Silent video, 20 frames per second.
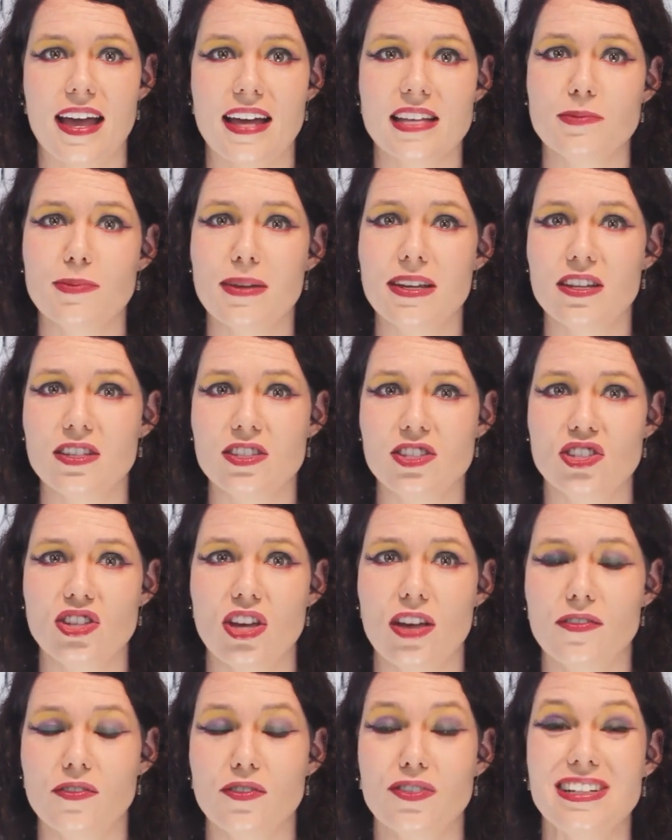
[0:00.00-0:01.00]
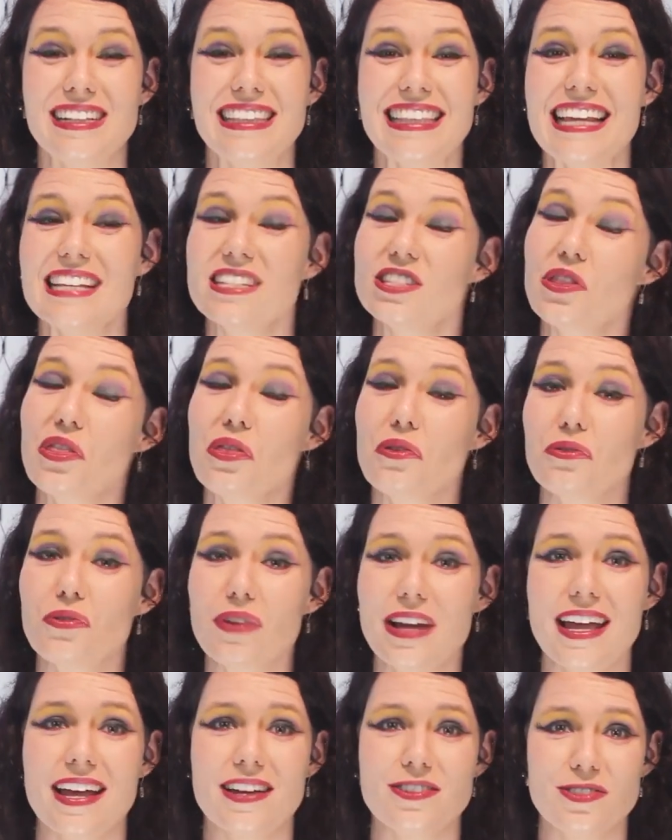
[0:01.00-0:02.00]
has been conserved for at least
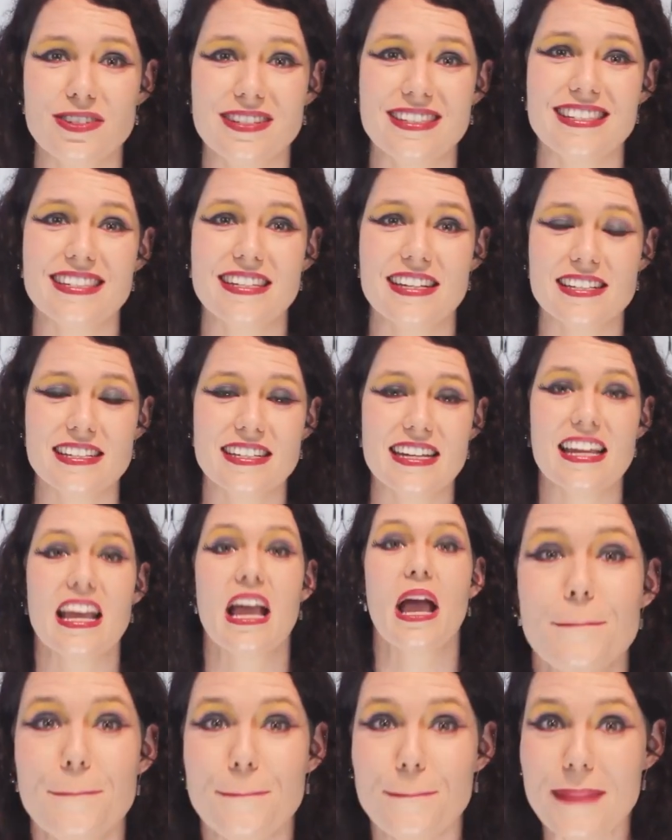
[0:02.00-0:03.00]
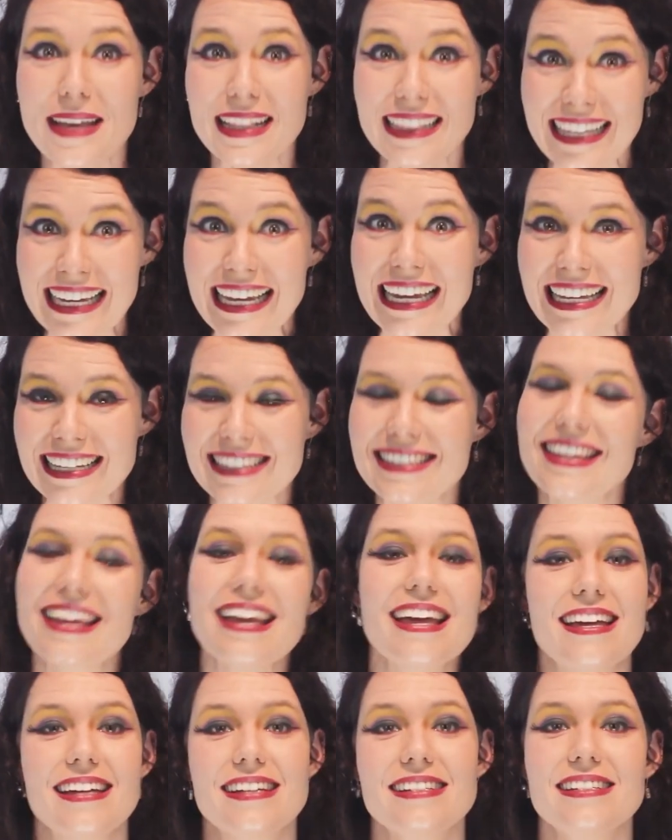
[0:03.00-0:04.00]
360 million
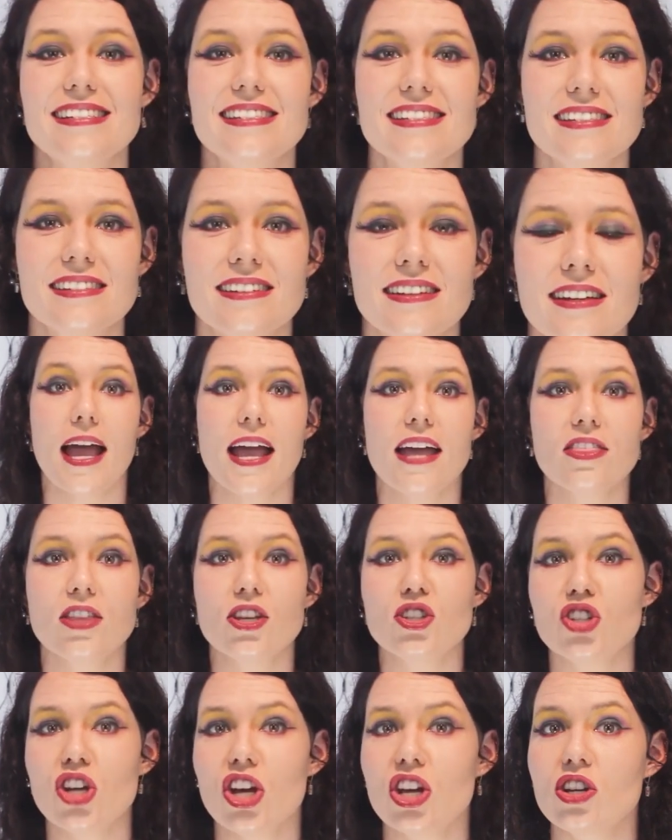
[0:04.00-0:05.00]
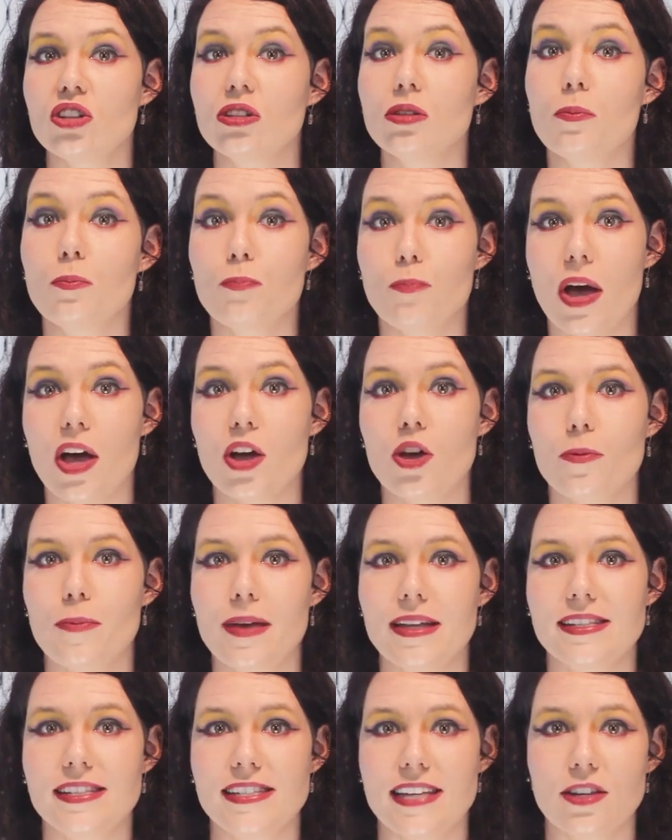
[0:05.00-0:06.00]
years. In the journal
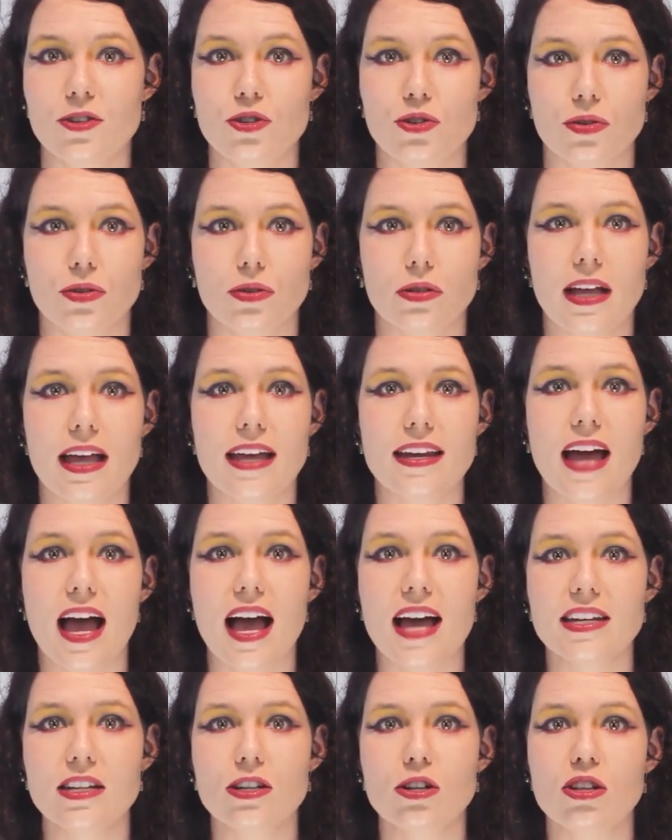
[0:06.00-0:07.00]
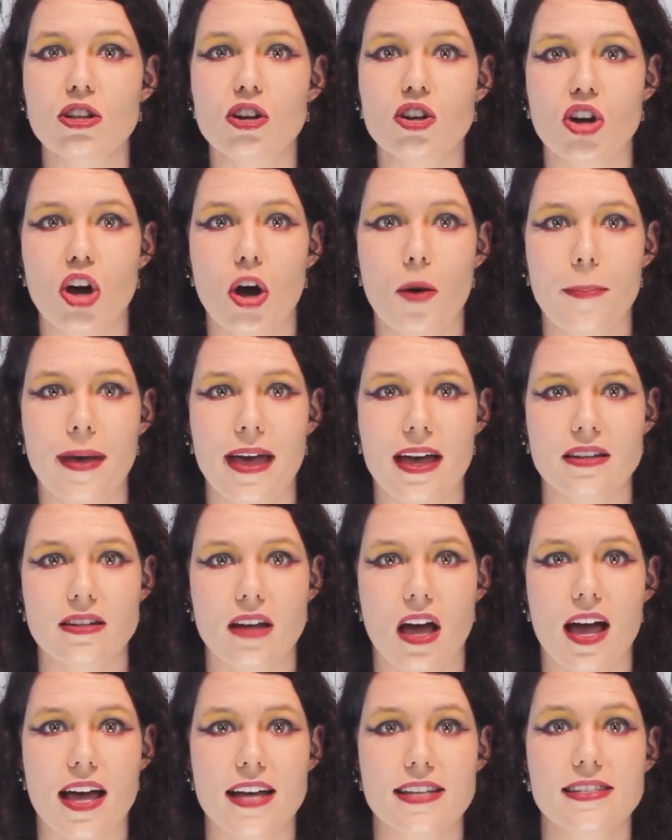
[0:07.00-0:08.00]
Biomed Central, an article on compound
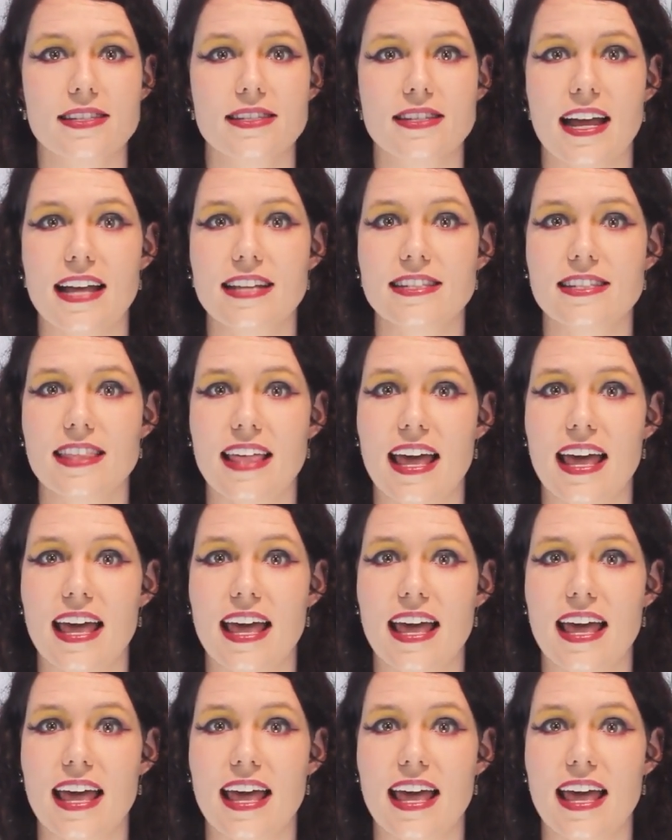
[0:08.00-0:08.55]
eyes states